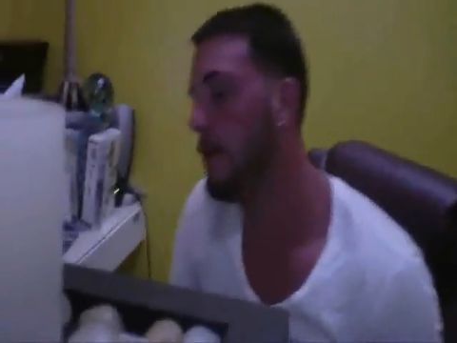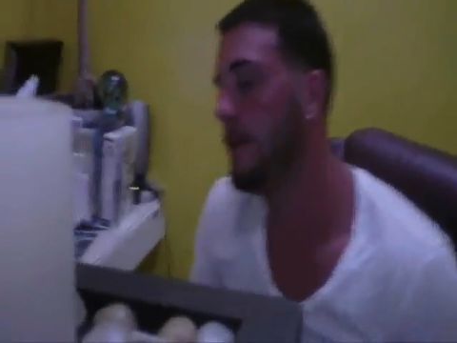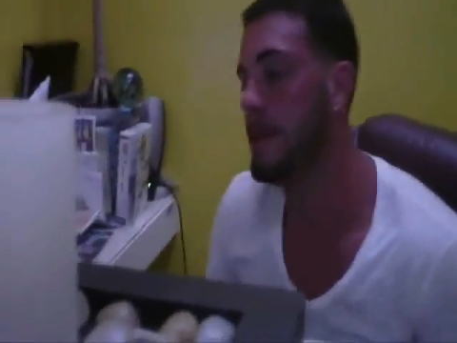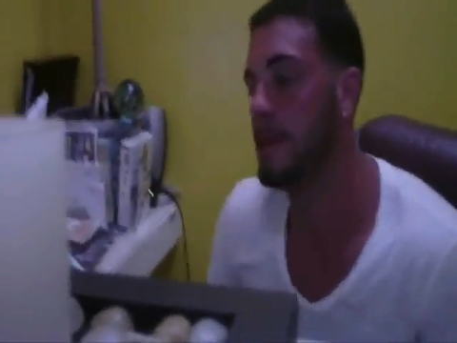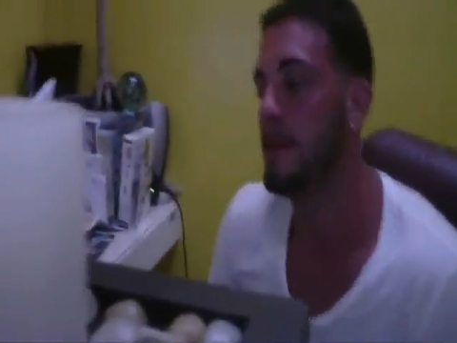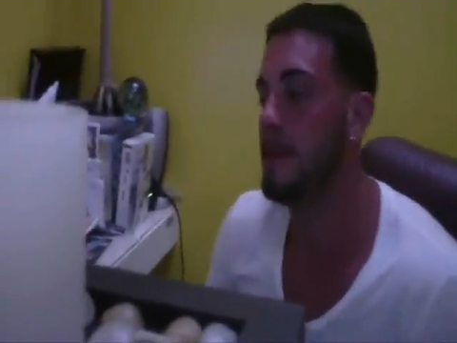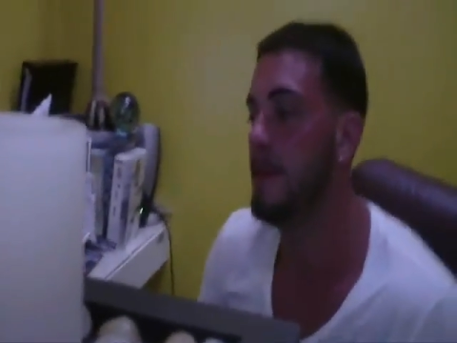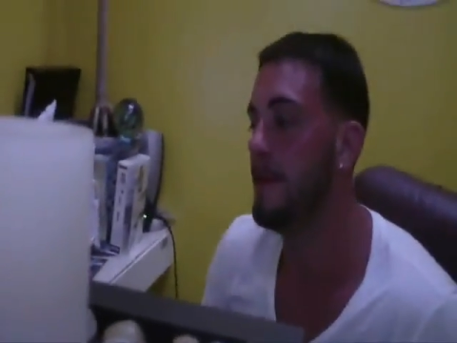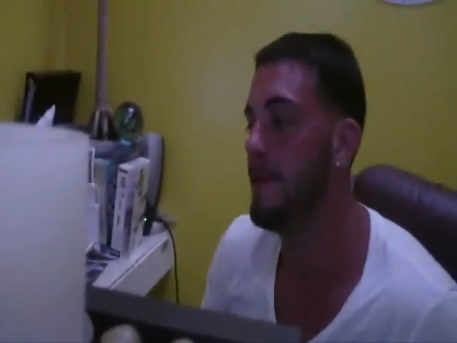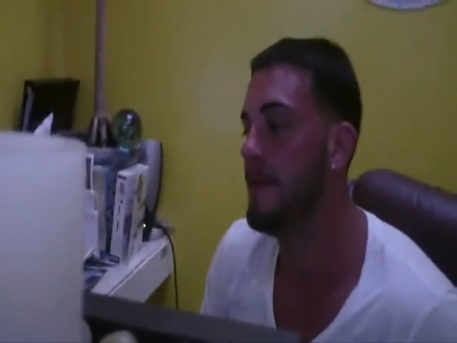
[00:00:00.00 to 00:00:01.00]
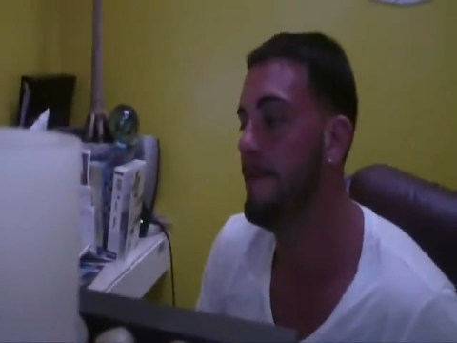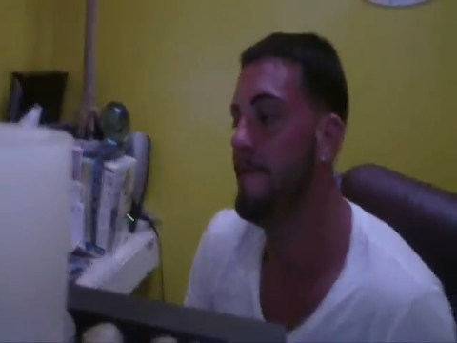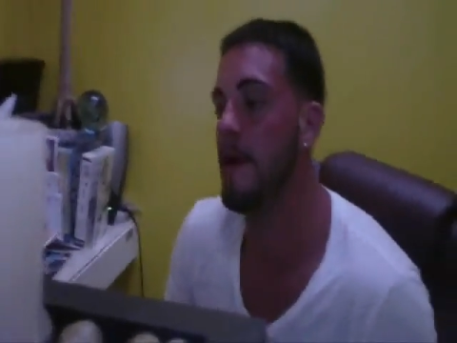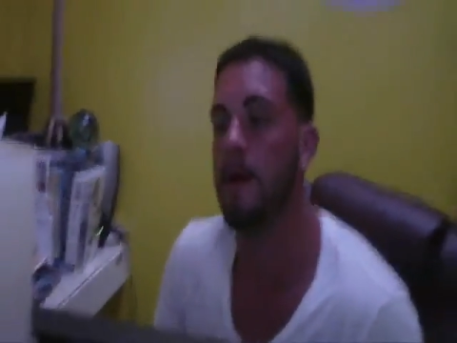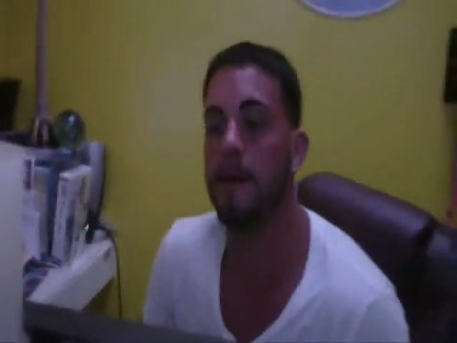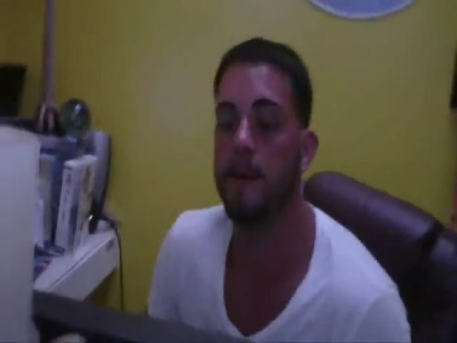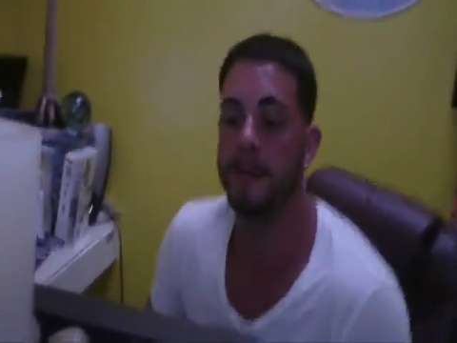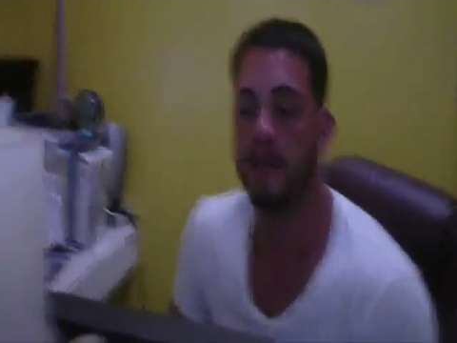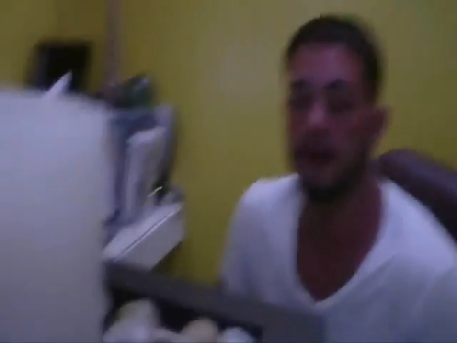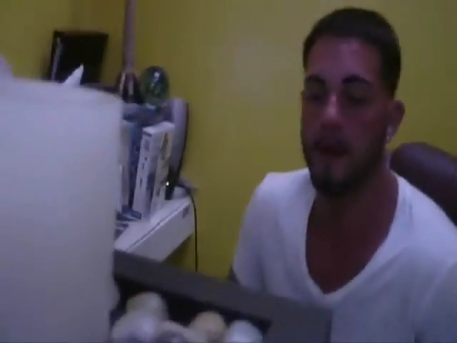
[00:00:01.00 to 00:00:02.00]
the Federal
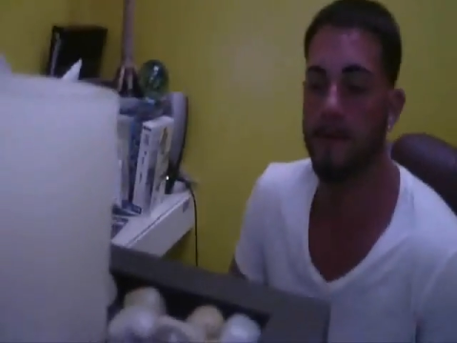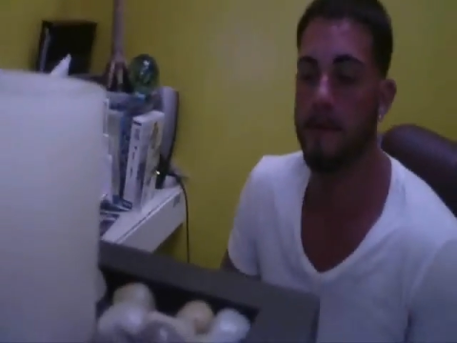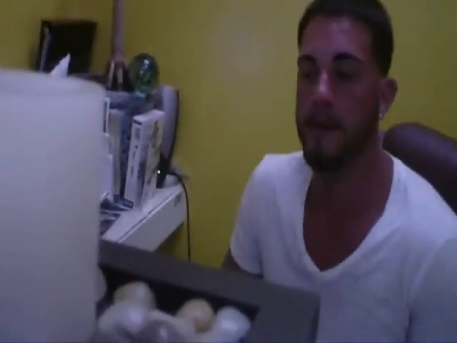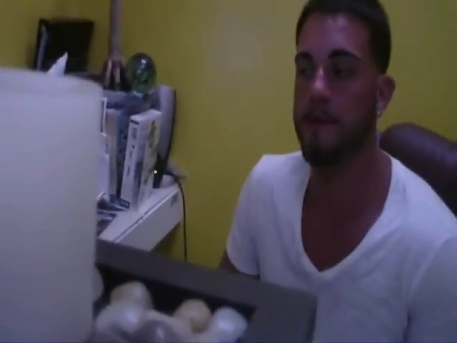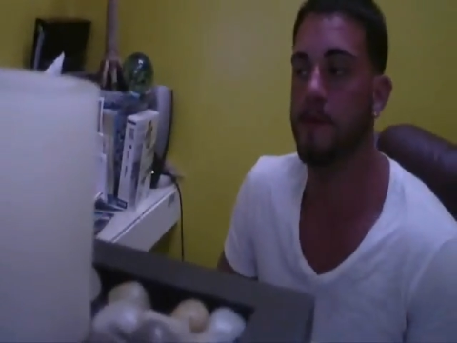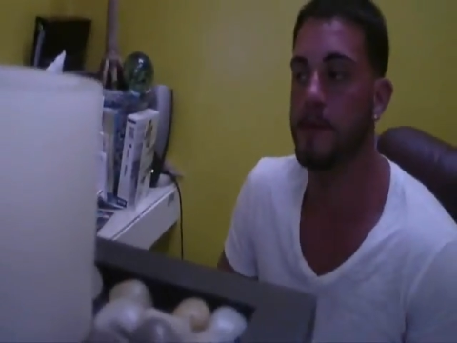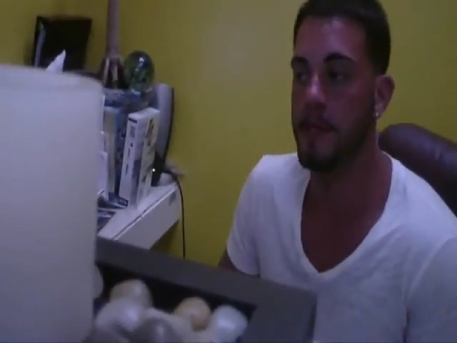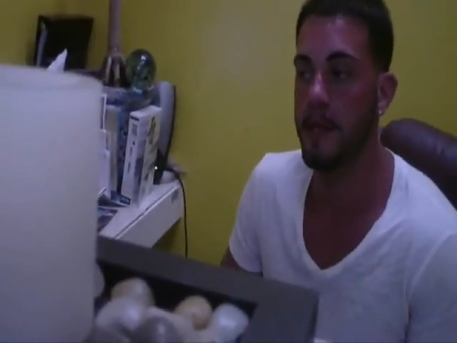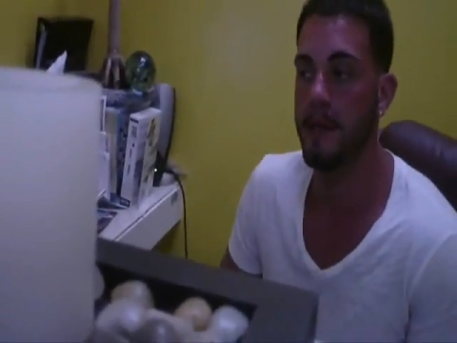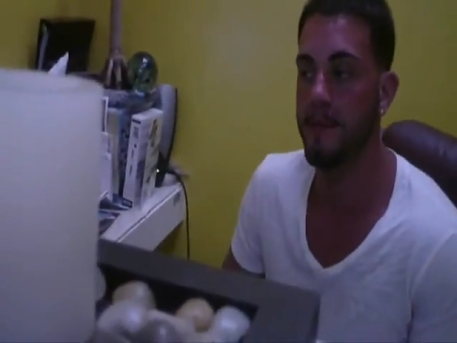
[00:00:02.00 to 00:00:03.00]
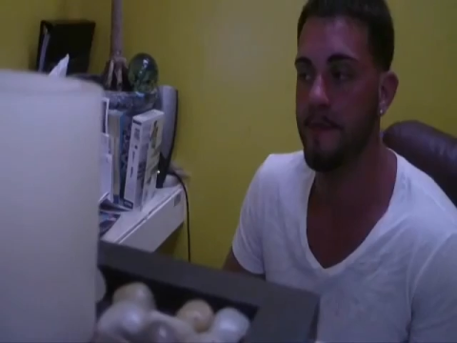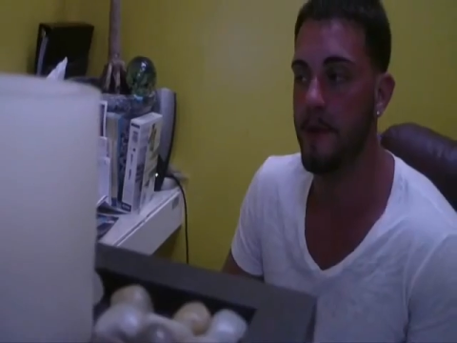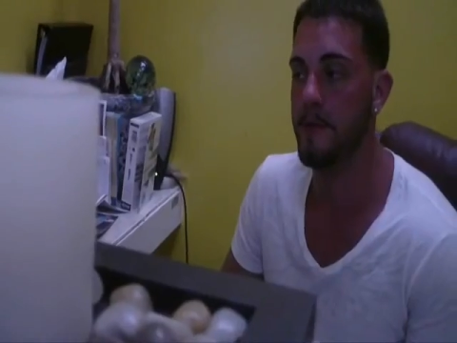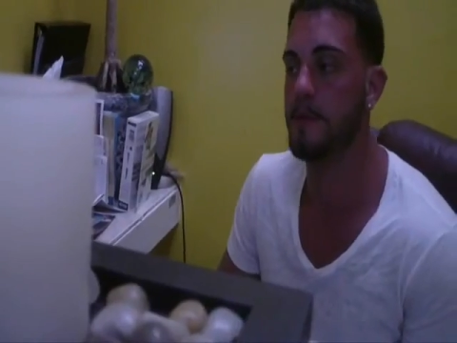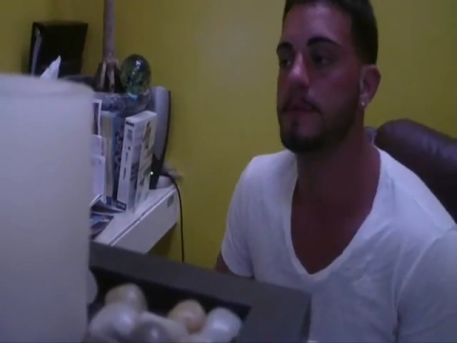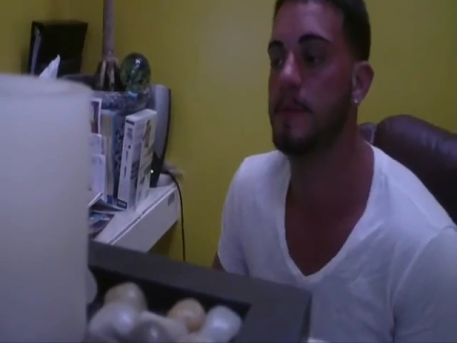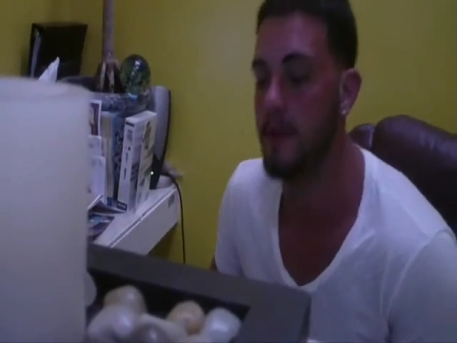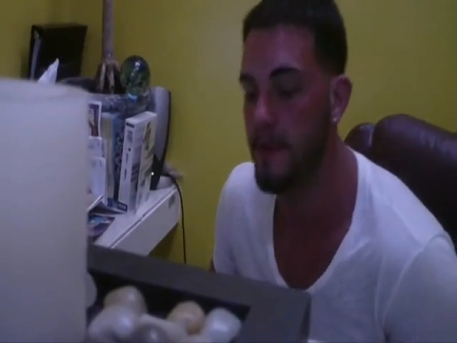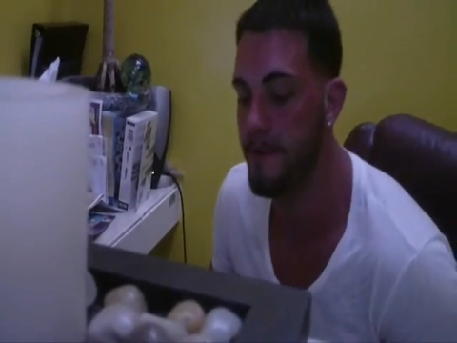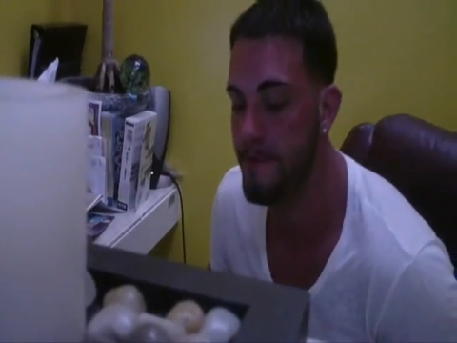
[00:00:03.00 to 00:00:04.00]
Reserve. I mean, if you study the Federal
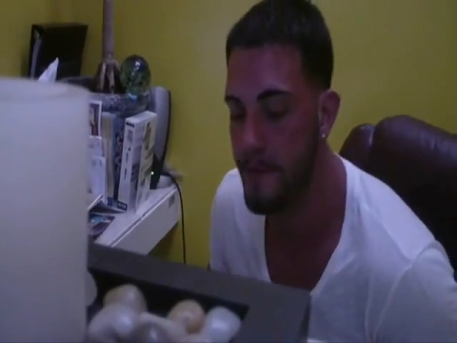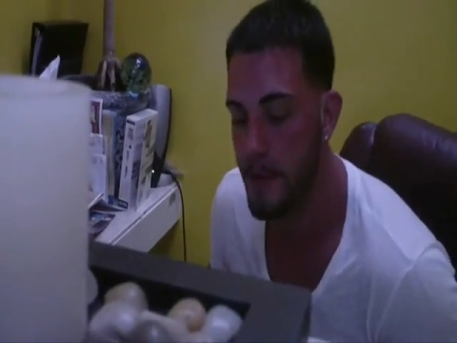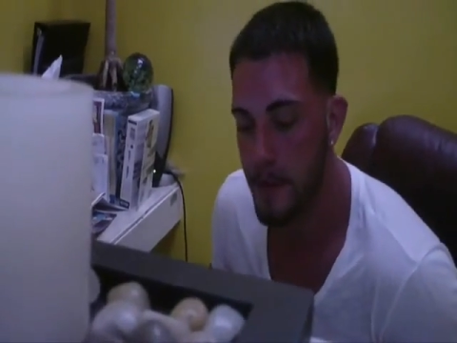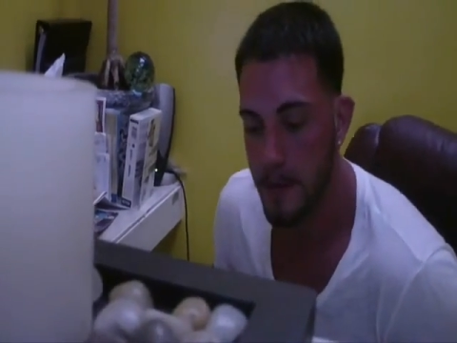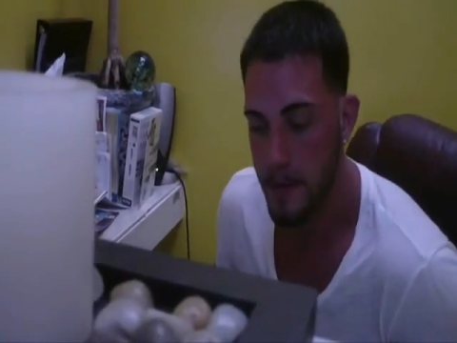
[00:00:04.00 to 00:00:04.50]
Reserve,